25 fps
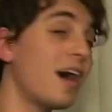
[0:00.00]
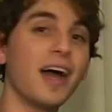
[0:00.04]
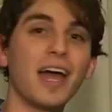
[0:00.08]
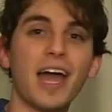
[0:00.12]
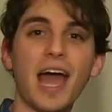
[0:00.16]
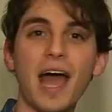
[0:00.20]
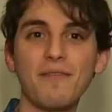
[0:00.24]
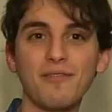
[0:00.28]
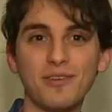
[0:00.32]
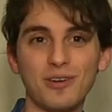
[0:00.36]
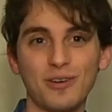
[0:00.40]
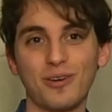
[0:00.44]
I
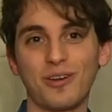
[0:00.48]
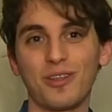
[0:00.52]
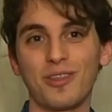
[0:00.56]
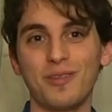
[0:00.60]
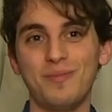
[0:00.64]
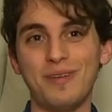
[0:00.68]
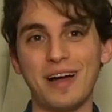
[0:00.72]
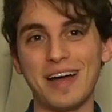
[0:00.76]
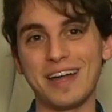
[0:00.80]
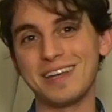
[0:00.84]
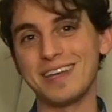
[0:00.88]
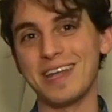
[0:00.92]
haven't heard of the
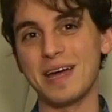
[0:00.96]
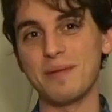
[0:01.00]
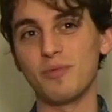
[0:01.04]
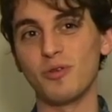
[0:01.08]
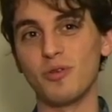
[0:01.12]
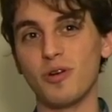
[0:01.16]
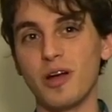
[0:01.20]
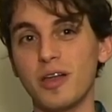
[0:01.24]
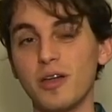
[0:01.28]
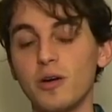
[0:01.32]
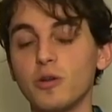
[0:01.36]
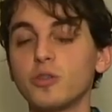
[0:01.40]
Biden
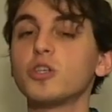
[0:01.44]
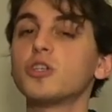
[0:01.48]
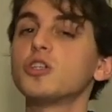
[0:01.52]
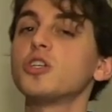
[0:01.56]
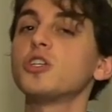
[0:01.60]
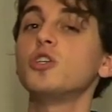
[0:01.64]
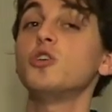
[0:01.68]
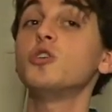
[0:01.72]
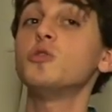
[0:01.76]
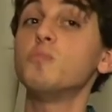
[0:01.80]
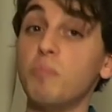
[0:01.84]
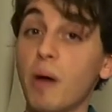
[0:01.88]
Amaretto. Does
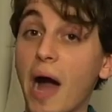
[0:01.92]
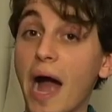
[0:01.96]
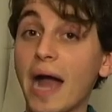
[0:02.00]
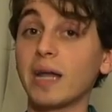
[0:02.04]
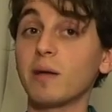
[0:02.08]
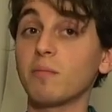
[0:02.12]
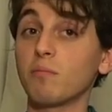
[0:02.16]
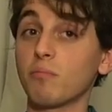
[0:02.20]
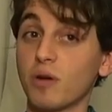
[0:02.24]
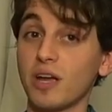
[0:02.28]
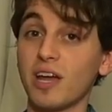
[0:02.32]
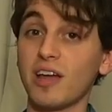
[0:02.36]
it use
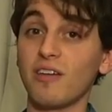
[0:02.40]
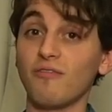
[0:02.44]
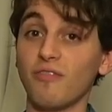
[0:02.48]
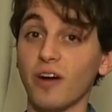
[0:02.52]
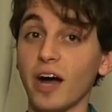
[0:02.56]
Biden brand